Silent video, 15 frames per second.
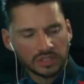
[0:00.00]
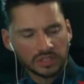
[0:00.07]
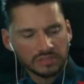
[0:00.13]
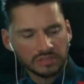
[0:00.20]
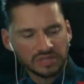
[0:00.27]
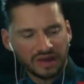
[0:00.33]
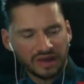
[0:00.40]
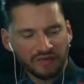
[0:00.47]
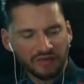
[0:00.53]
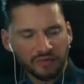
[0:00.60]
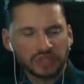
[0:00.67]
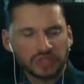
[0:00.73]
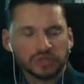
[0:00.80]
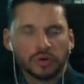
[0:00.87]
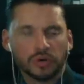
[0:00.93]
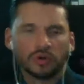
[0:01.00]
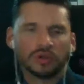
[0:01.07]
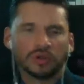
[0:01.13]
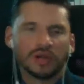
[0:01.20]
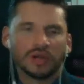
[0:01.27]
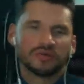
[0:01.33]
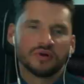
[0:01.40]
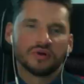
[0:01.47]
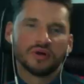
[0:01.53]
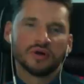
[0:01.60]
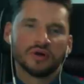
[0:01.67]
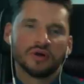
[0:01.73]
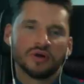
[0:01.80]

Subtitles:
seems like everybody's going to classic right now.